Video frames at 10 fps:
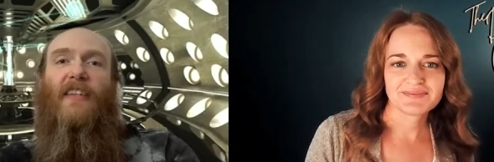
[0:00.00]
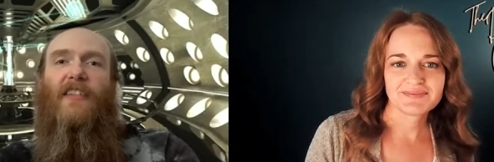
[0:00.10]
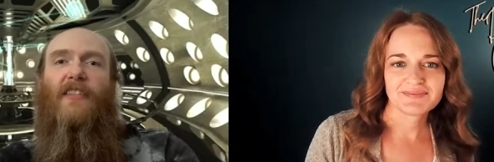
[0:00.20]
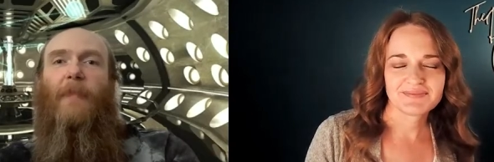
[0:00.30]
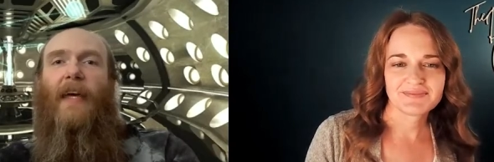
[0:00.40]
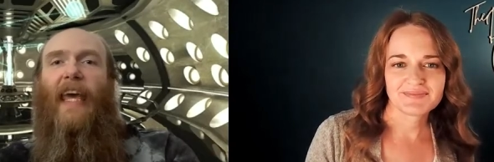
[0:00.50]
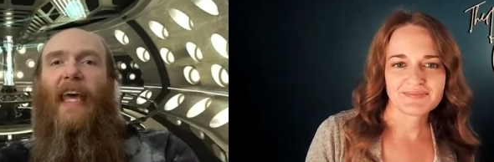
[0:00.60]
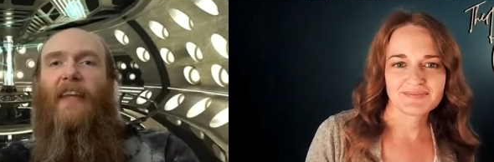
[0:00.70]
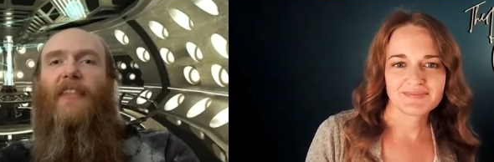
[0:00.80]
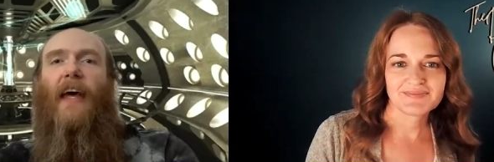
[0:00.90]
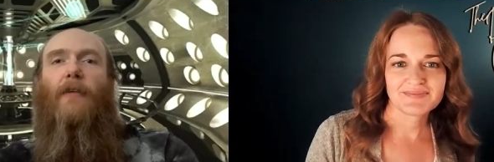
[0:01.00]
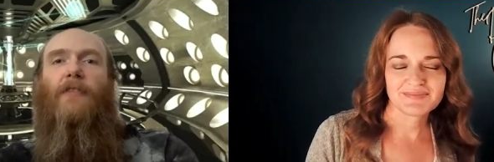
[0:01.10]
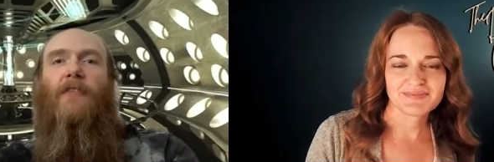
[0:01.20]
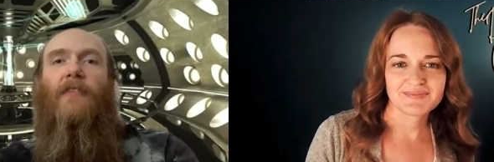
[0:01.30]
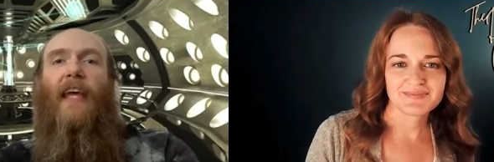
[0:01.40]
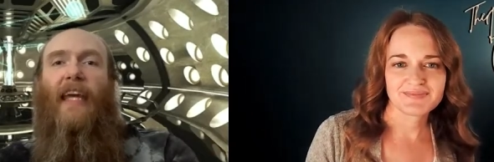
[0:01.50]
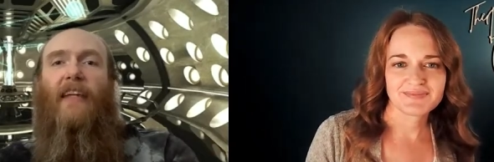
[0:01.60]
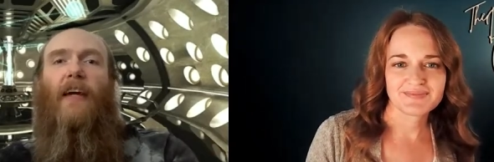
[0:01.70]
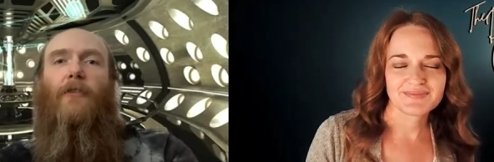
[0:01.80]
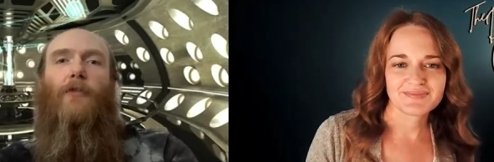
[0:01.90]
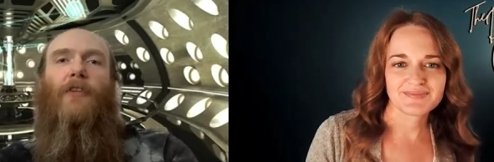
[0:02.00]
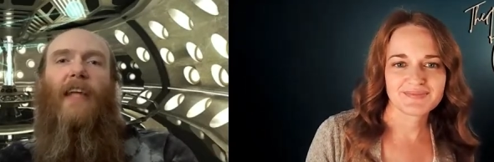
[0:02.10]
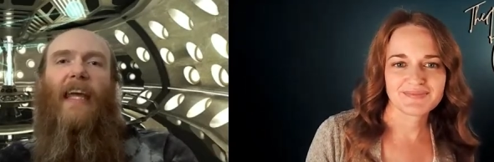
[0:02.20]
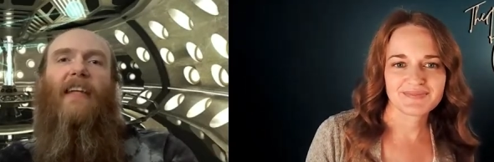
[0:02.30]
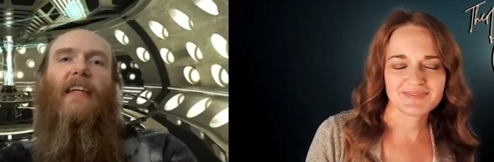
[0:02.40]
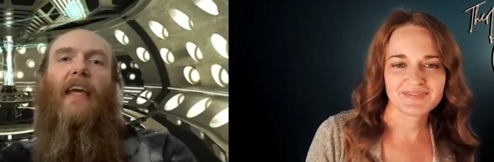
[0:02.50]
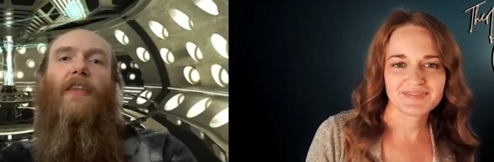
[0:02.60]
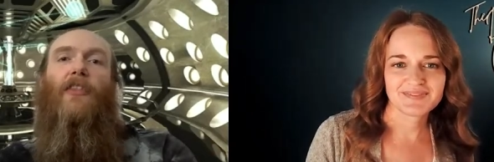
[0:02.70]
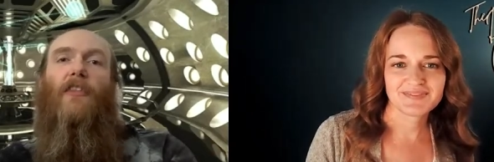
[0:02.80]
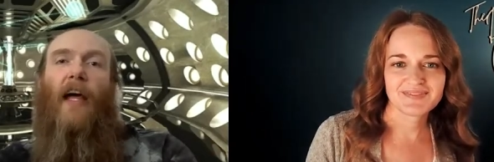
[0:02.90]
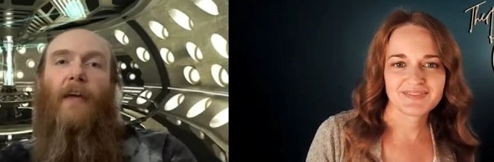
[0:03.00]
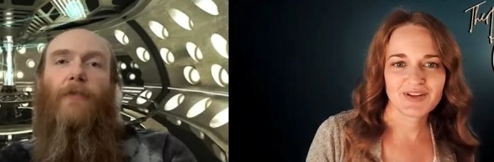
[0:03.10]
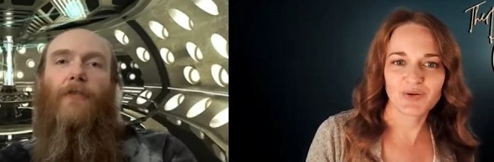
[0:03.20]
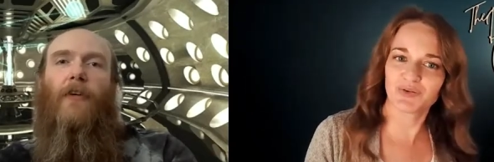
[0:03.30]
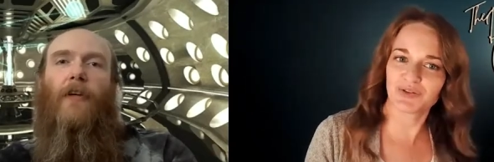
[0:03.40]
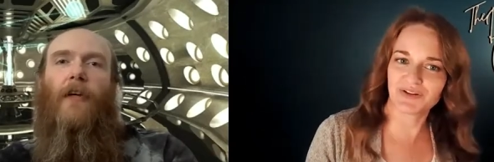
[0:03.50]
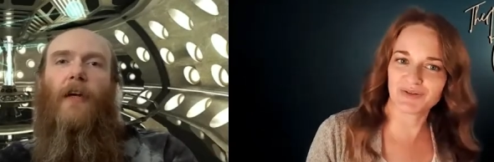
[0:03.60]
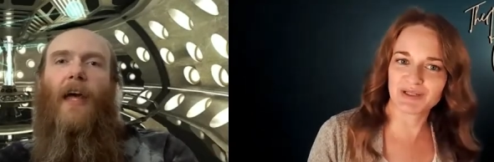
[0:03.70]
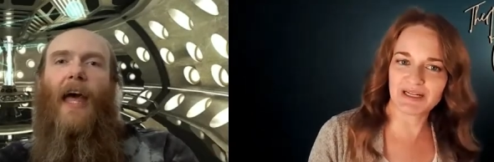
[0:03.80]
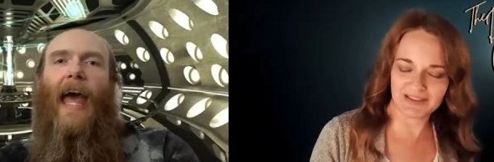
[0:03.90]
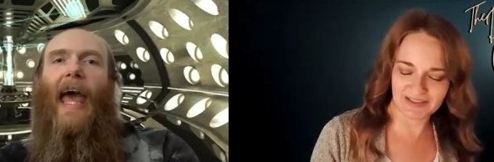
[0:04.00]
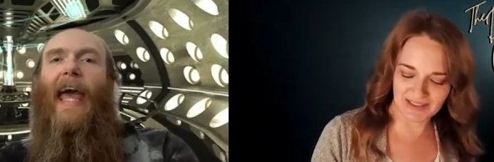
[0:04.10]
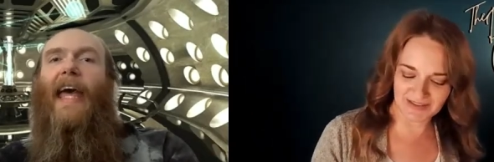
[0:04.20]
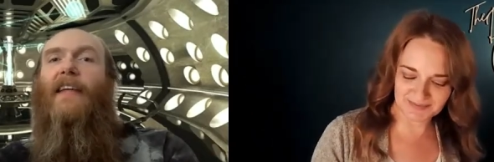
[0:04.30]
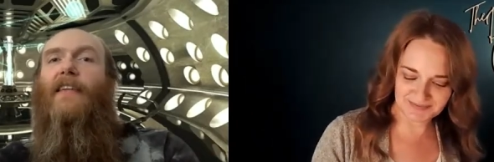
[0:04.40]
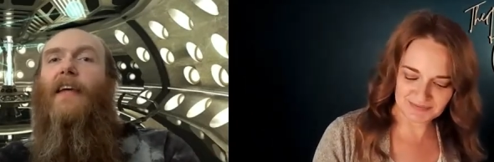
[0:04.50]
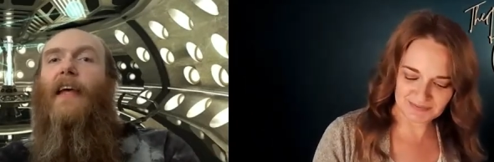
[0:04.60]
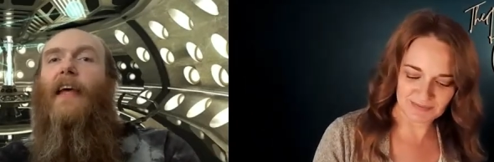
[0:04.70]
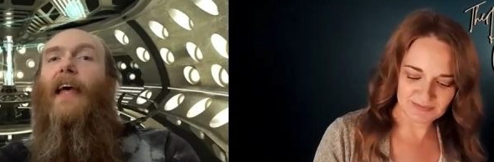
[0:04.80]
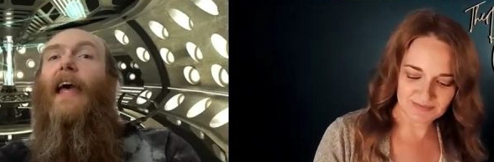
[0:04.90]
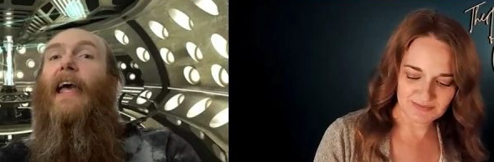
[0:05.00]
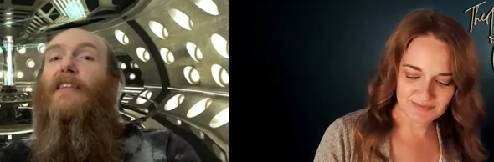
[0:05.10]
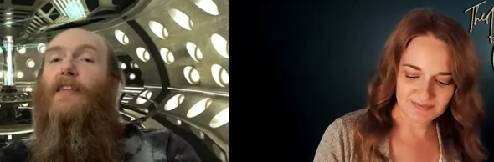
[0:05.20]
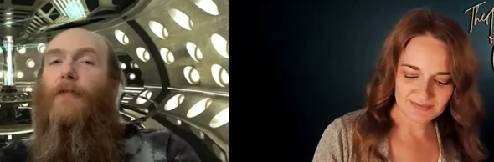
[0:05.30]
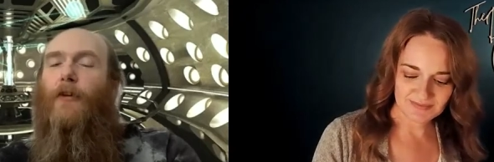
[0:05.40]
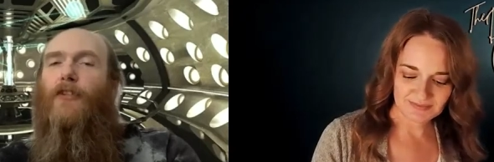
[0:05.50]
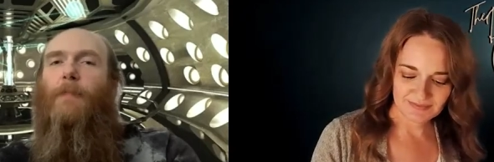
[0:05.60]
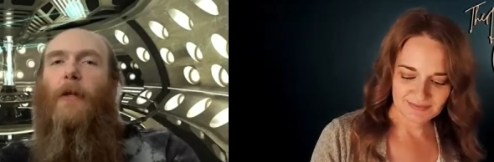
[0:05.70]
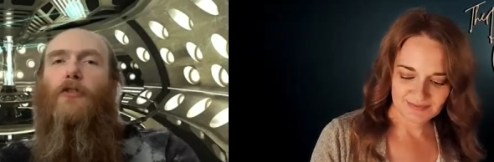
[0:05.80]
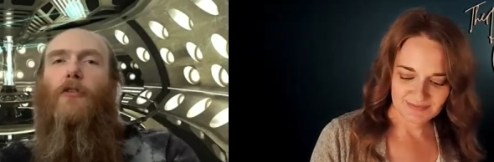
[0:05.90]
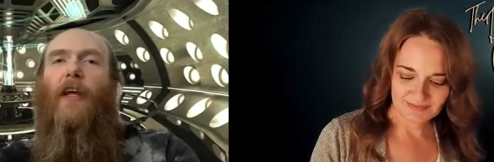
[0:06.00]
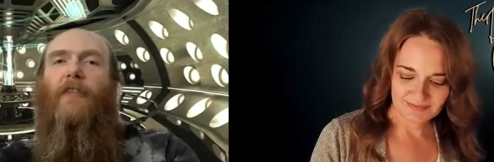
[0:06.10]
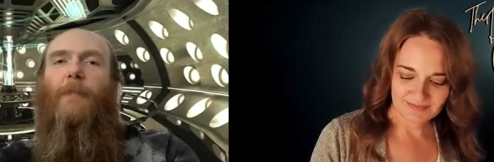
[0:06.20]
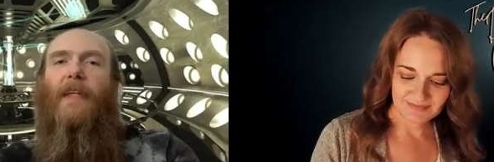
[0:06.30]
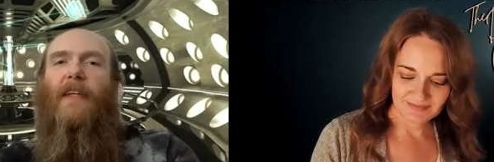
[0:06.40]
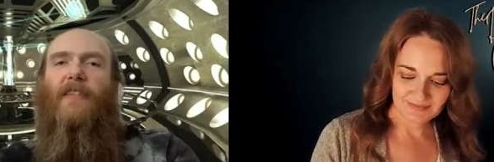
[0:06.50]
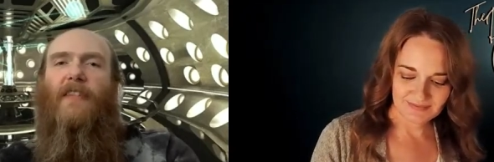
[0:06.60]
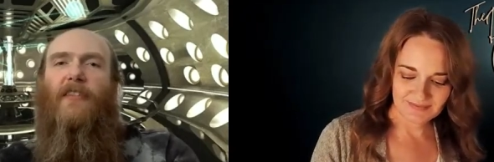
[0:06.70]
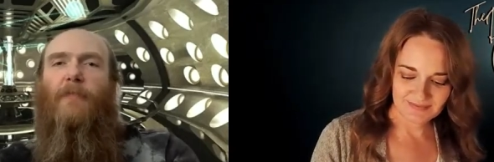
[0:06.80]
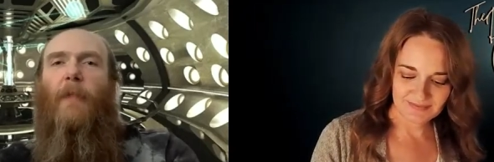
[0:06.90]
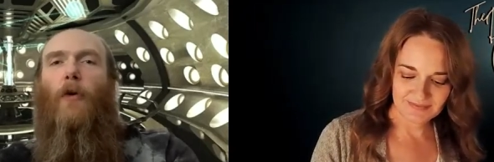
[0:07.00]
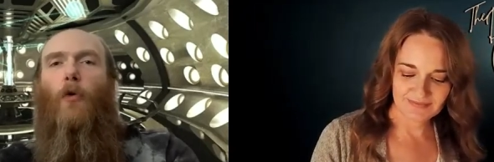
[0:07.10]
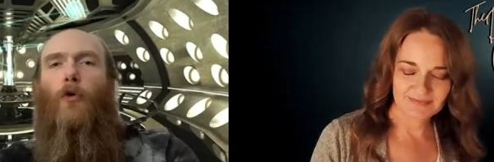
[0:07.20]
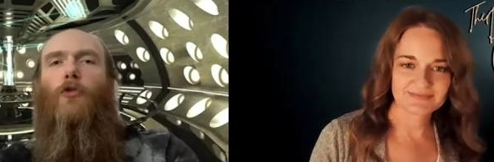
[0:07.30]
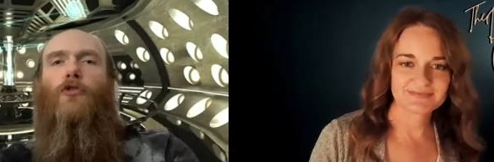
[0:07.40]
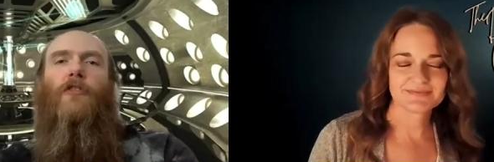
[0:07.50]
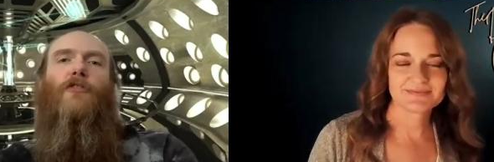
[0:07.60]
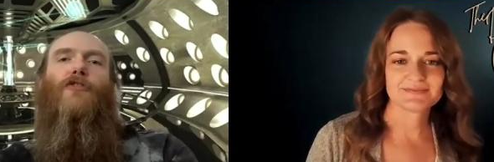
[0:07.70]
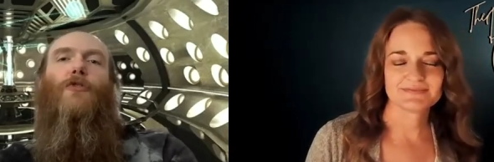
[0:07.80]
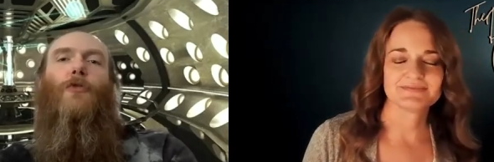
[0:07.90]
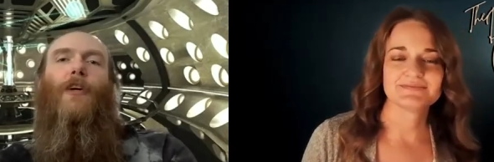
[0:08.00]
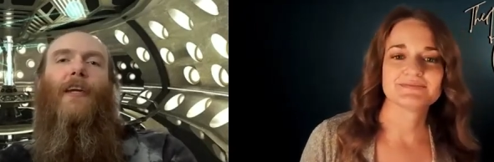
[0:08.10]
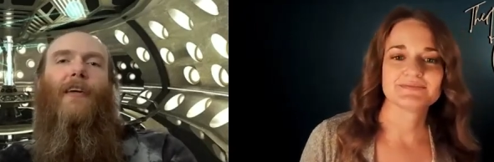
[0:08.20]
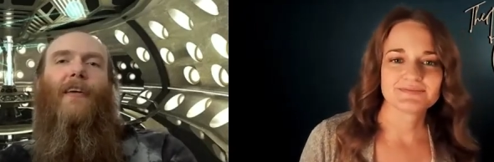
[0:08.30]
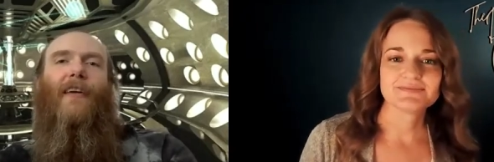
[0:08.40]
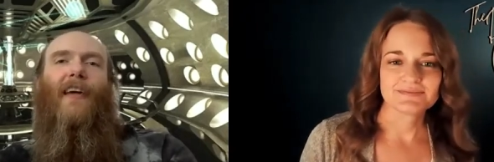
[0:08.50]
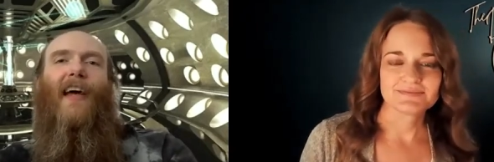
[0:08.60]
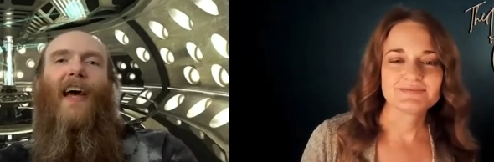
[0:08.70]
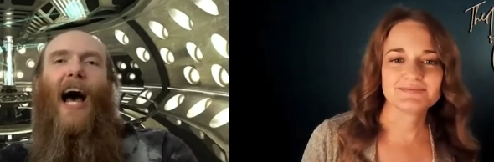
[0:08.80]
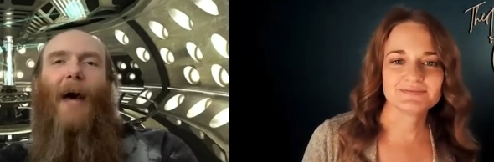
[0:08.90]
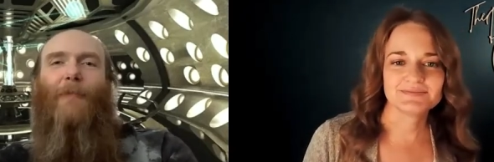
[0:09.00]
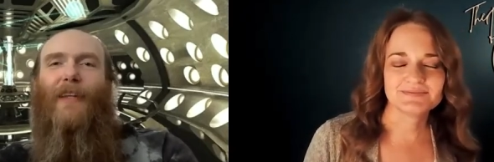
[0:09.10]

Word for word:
Speaker 1: this is my eight thousand eight hundred and eighty-eighth life.
Speaker 2: Ooh, the number eight again.
Speaker 1: It's a very special life because this is my origin story. I'm